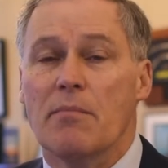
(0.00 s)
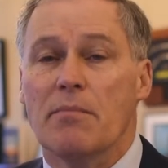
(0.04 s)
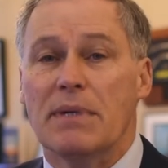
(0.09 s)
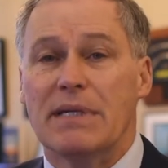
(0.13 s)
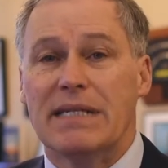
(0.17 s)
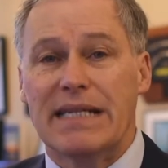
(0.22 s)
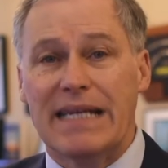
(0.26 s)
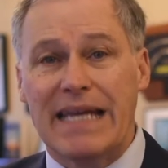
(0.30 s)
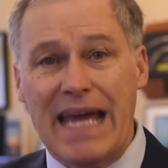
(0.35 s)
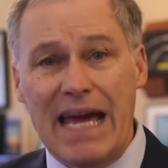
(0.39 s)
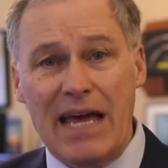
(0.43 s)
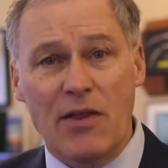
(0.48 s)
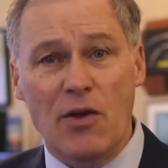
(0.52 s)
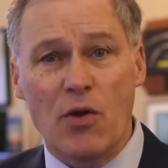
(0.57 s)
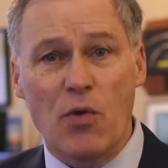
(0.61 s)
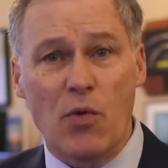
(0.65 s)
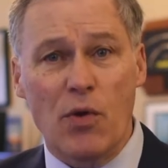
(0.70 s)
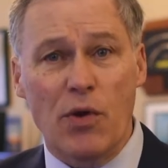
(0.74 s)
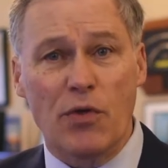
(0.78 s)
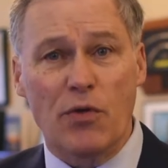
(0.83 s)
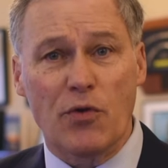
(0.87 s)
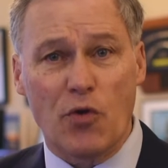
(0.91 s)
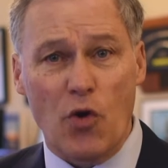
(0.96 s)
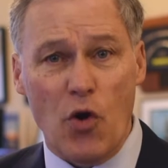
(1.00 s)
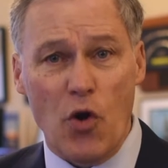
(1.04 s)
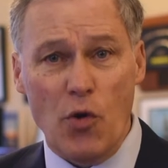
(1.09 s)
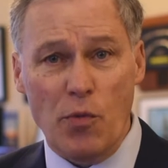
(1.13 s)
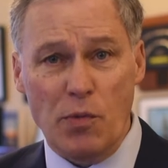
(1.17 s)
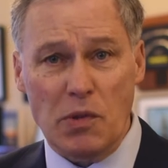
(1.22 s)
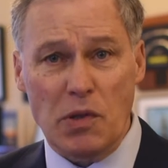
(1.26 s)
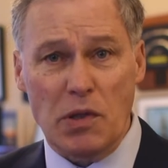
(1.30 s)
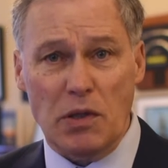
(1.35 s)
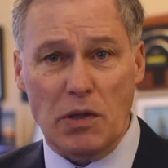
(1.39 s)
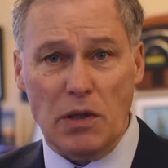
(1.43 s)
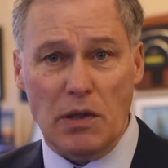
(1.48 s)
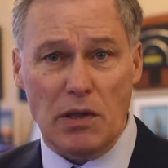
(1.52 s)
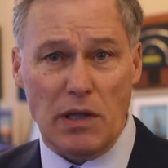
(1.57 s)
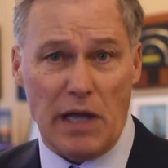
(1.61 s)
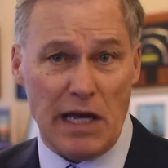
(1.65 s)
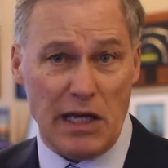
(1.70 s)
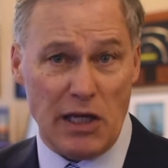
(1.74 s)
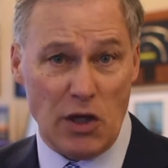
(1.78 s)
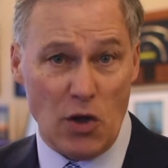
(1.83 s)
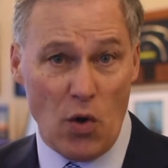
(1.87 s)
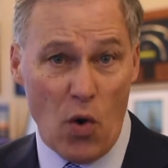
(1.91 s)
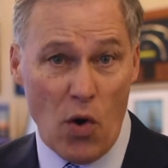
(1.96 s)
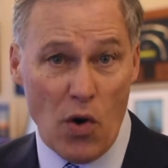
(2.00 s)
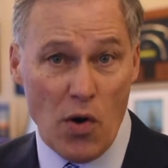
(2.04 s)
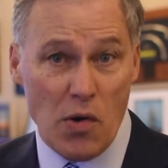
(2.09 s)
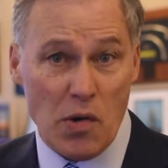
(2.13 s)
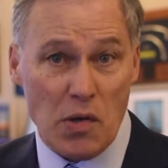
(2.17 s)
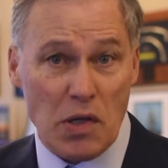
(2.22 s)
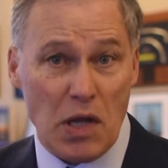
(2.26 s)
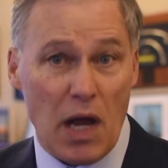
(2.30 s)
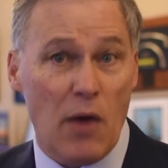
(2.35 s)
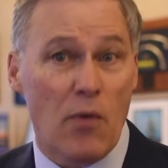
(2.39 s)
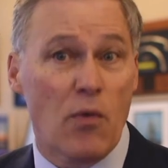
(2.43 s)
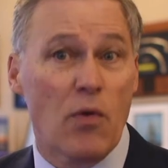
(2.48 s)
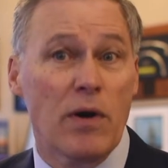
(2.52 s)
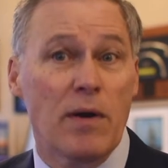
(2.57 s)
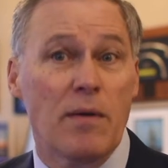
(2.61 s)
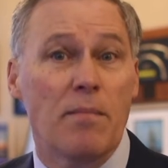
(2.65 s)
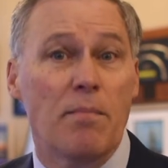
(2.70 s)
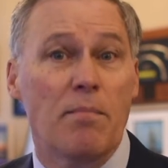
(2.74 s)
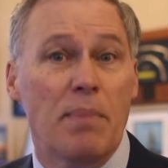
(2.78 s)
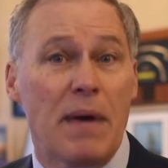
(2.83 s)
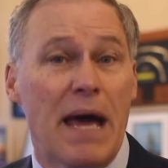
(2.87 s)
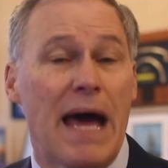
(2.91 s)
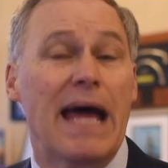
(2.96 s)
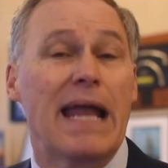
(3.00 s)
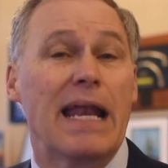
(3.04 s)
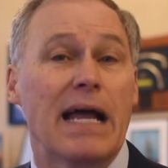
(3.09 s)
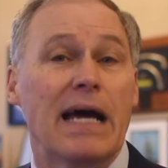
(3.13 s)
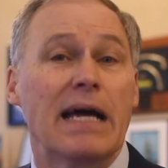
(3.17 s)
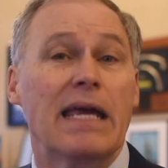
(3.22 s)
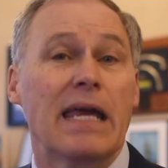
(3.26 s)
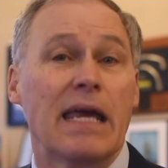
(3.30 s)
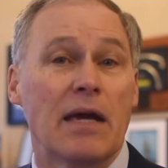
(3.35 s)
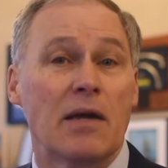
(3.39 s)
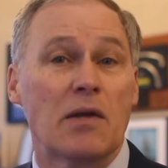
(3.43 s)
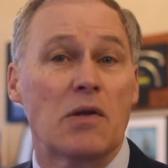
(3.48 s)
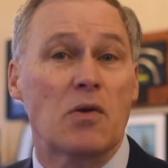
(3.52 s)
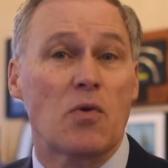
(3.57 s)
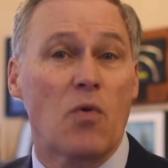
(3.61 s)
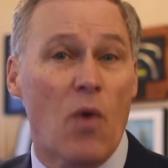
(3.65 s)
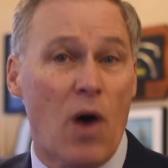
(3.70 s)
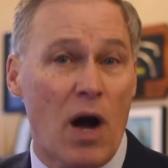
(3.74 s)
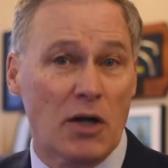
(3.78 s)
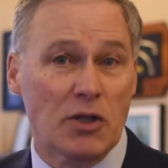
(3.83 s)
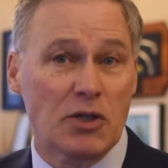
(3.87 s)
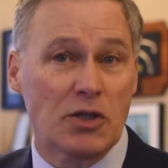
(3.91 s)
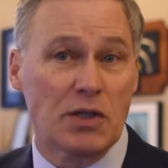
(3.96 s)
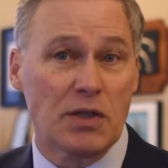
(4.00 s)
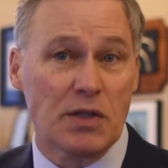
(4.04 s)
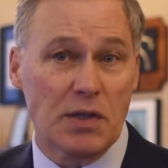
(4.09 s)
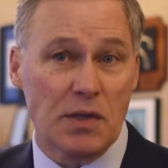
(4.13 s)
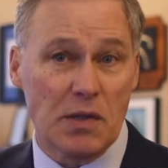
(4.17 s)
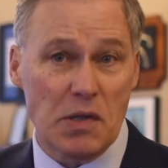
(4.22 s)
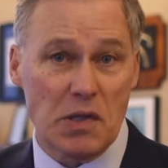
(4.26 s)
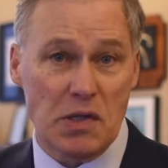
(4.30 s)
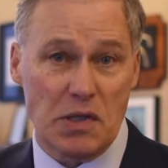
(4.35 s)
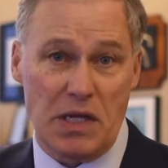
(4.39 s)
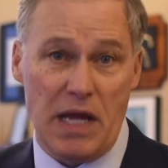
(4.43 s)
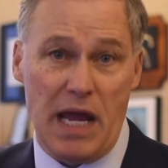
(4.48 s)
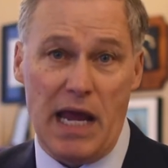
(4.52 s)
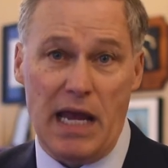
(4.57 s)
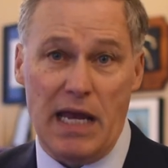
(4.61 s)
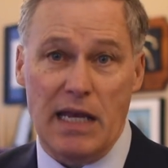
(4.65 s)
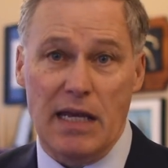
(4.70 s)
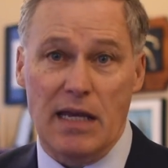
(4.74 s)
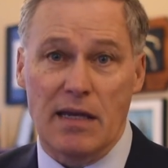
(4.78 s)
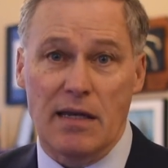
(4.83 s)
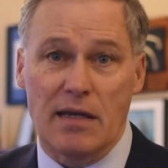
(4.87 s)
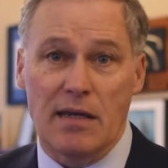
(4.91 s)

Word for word: But together with groups like yours, I wouldn't bet against Washington State.